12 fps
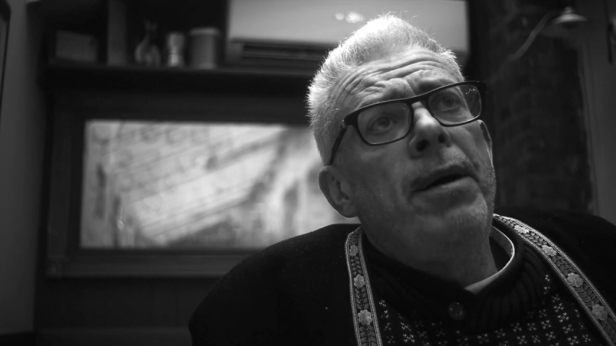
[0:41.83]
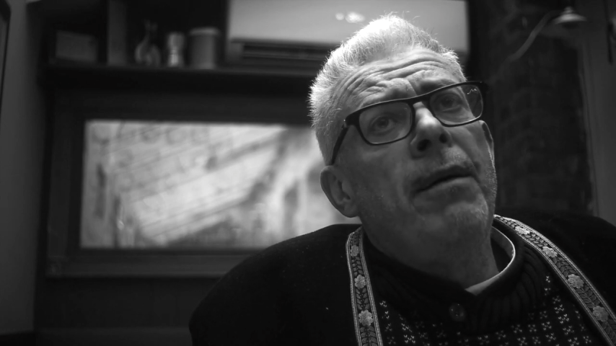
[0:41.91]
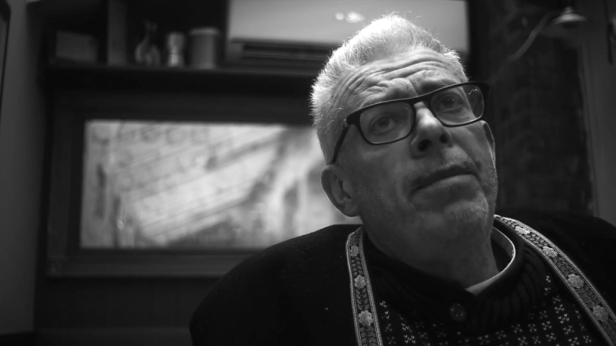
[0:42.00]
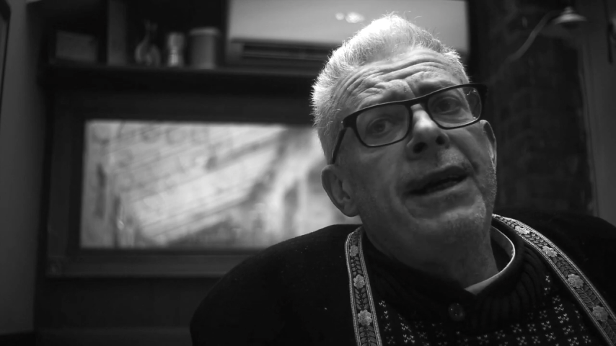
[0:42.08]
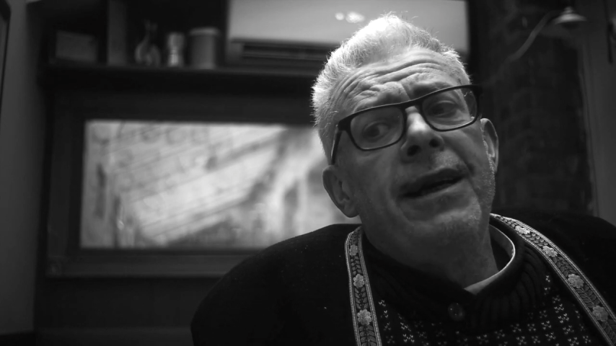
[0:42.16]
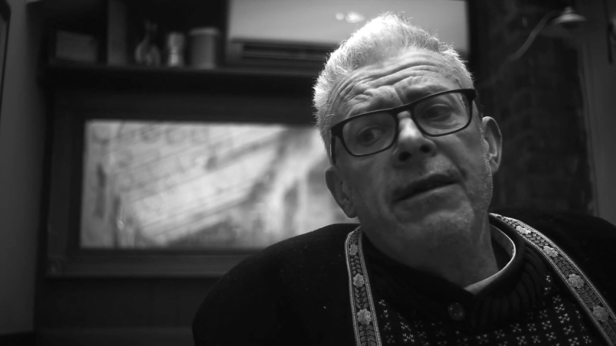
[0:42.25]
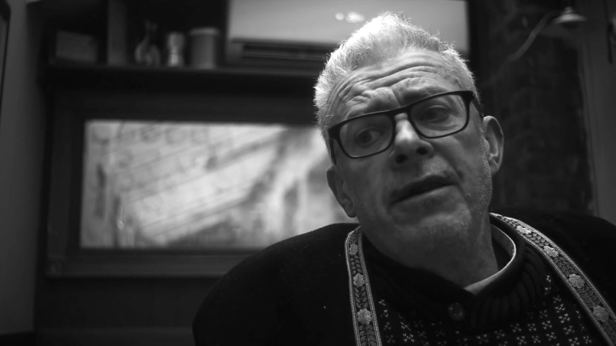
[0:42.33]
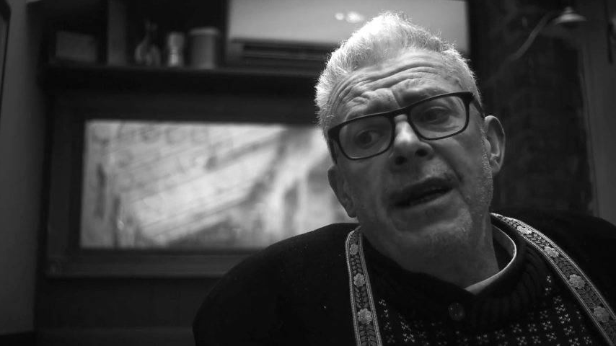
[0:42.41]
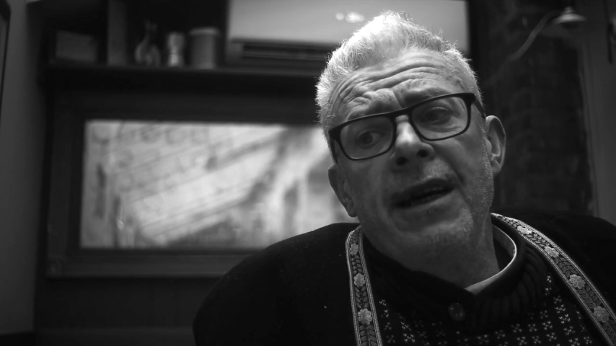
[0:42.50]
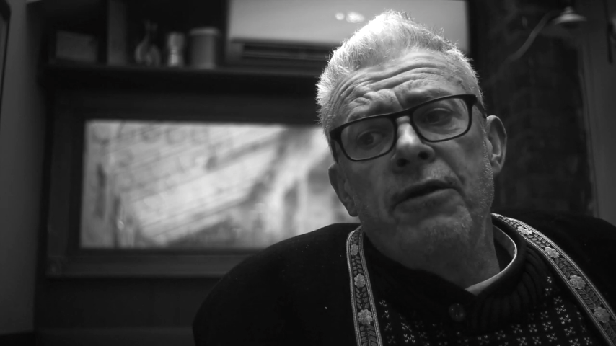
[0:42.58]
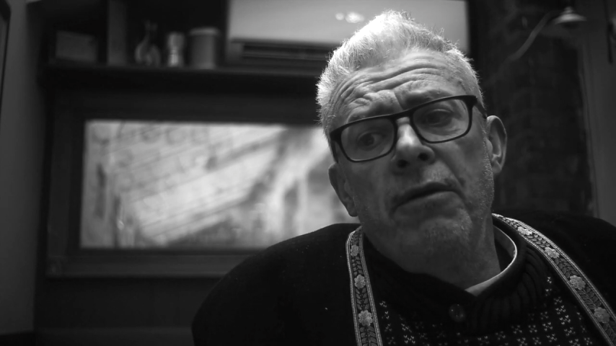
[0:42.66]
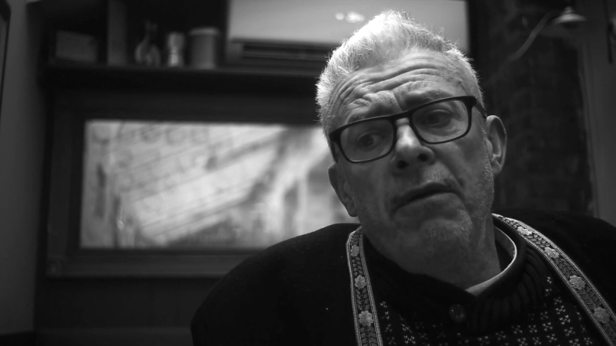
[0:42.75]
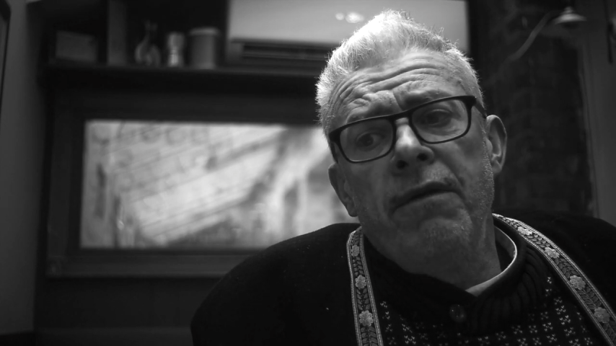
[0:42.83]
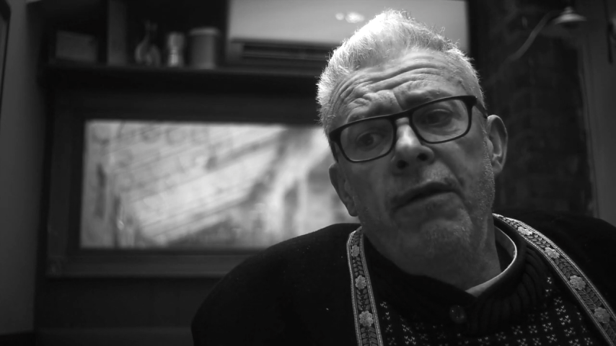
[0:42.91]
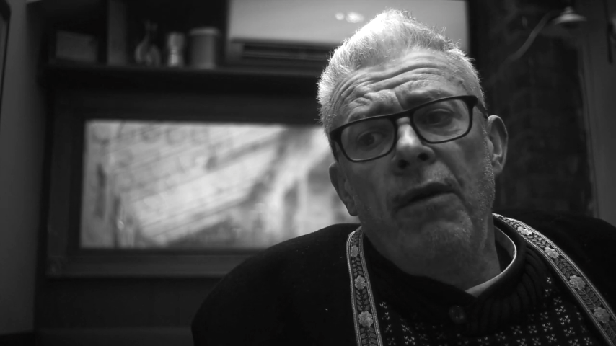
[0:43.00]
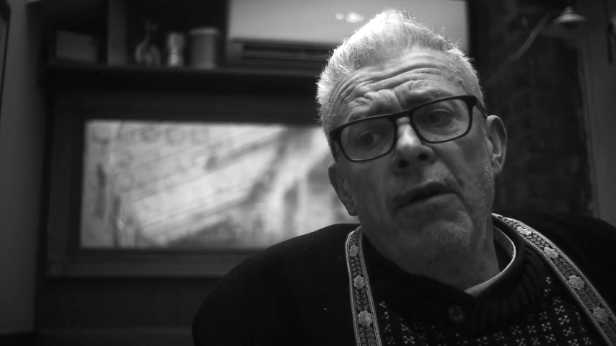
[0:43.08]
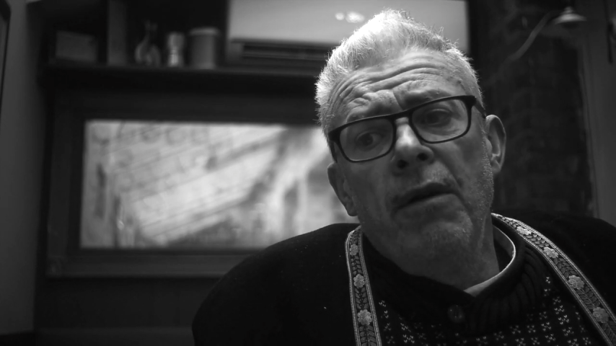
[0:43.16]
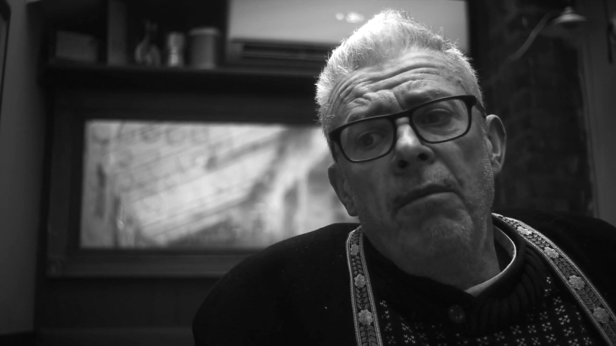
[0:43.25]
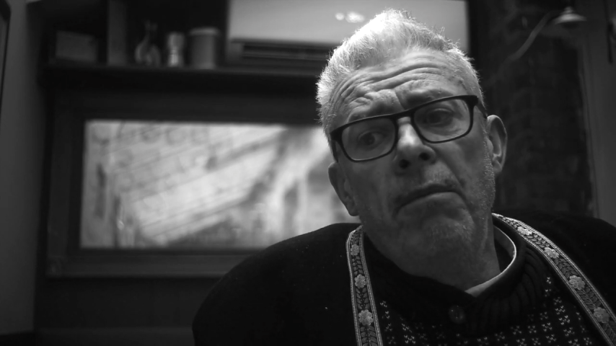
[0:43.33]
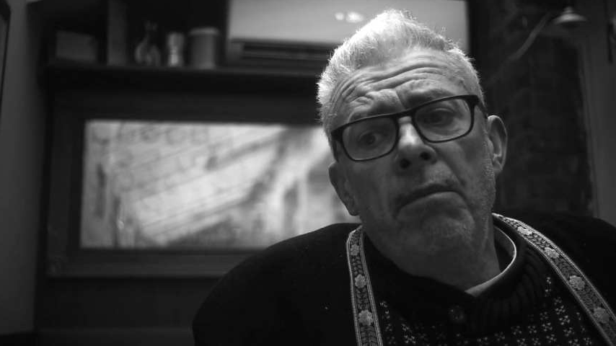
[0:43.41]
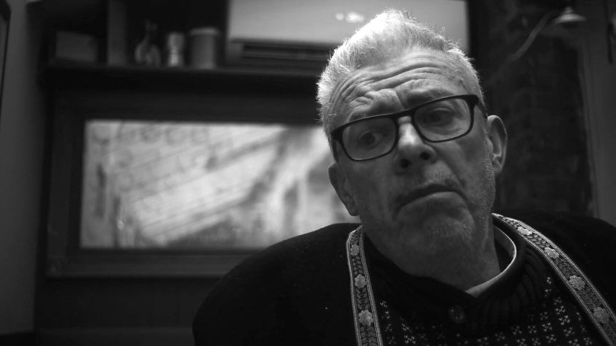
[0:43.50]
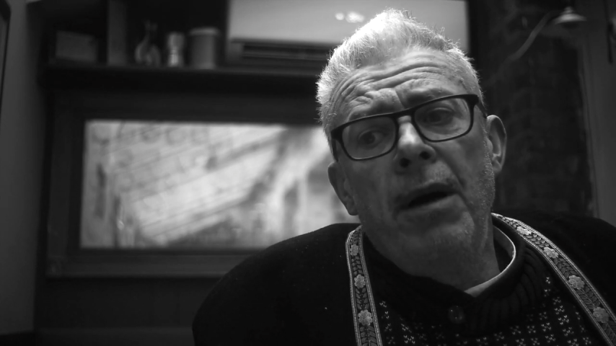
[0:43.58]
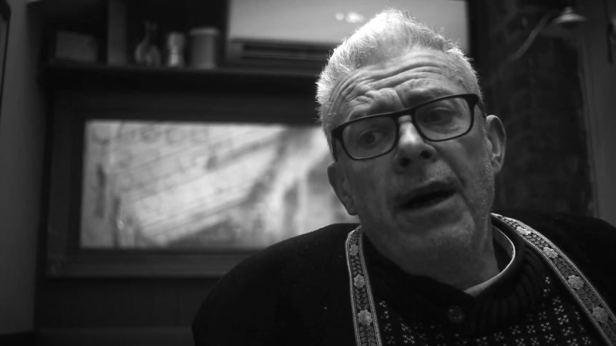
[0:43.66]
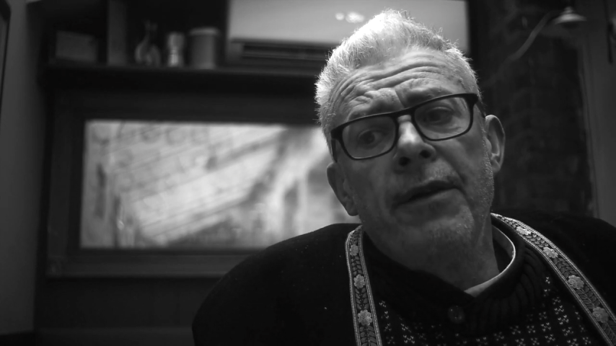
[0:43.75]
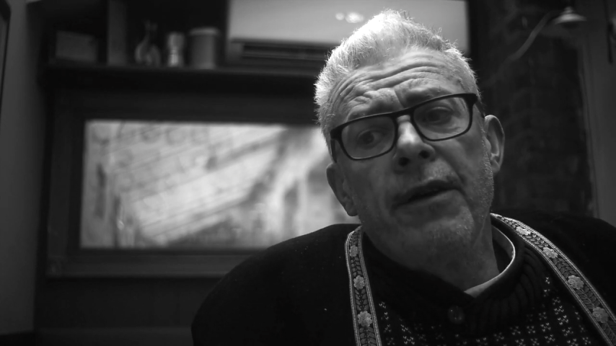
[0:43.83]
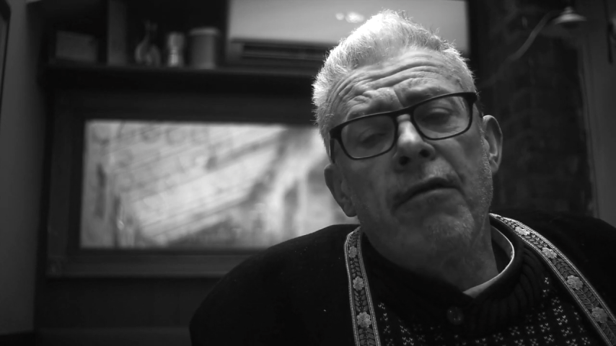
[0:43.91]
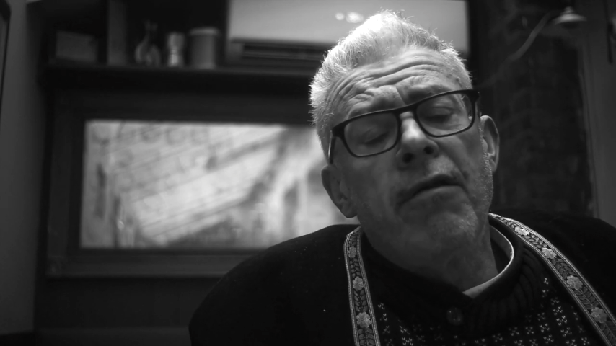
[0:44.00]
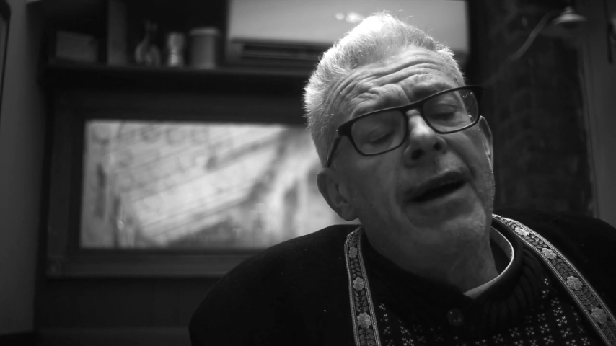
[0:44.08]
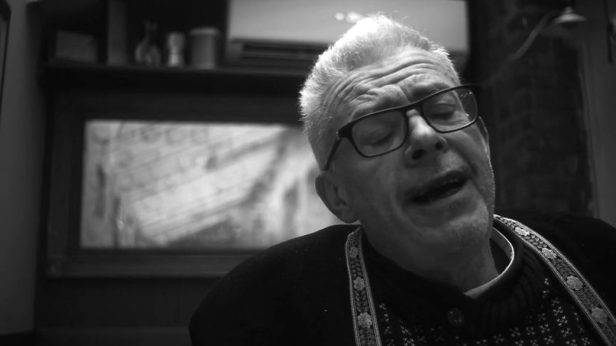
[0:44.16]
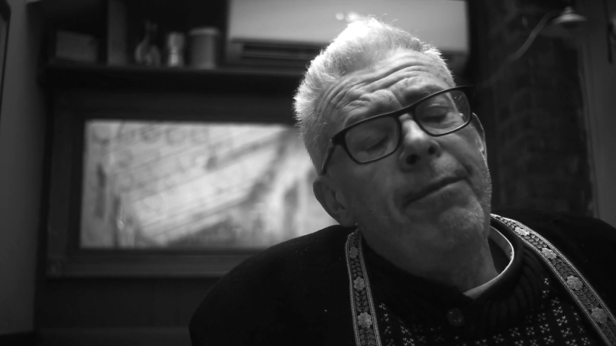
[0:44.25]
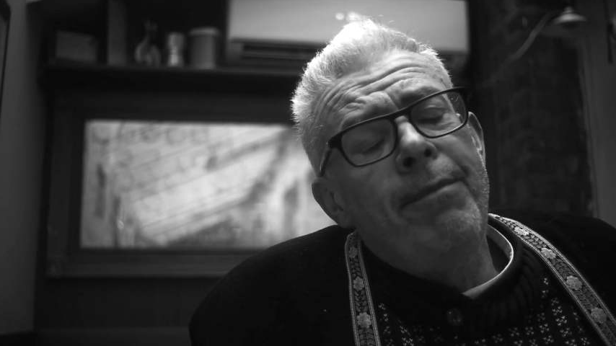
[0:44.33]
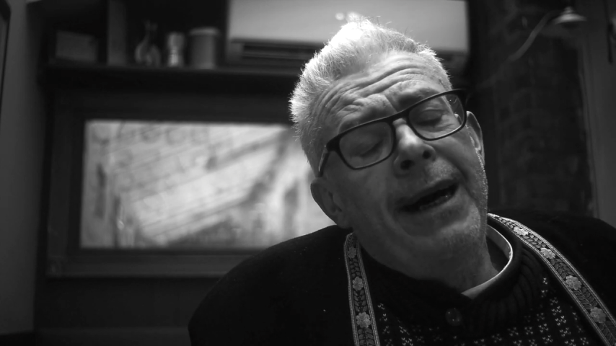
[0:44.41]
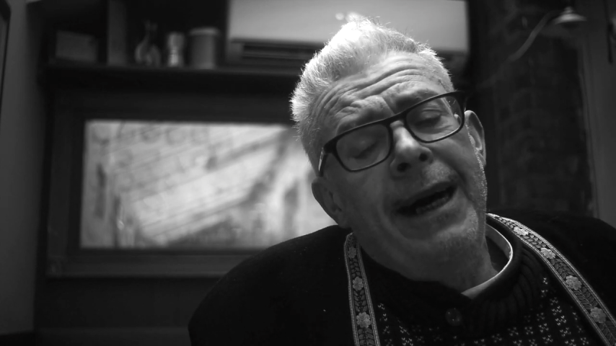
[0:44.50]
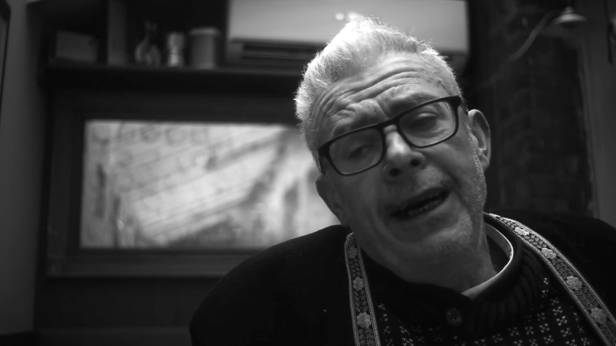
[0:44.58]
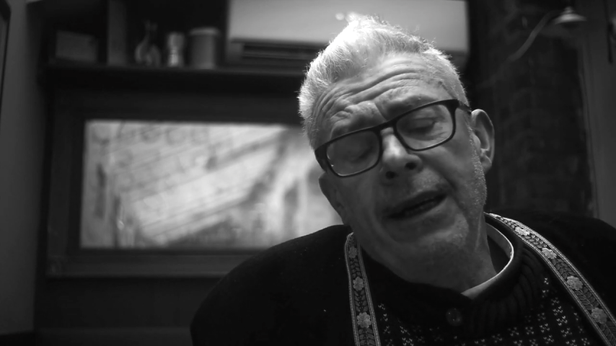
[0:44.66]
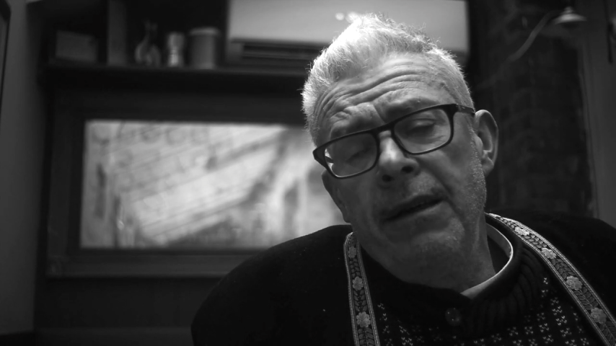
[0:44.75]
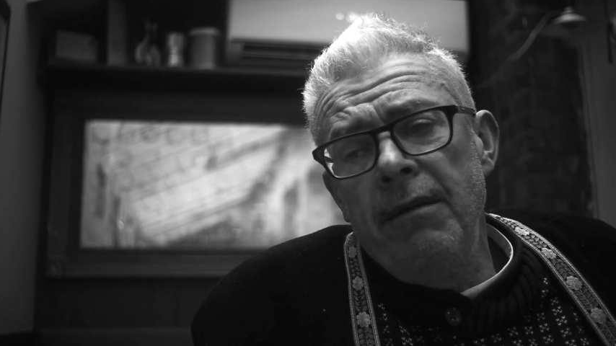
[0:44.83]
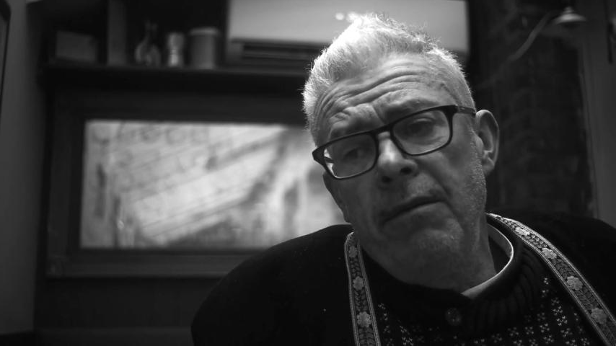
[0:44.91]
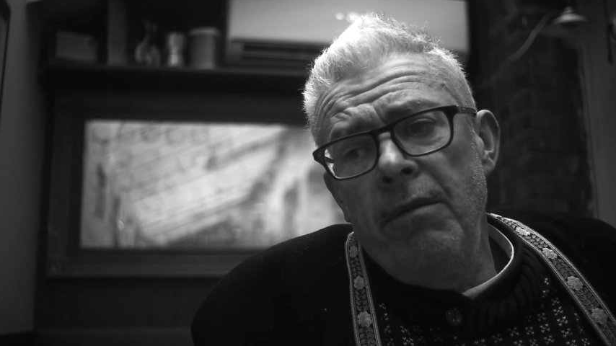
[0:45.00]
public intellectual forum, bar the Crane Bag,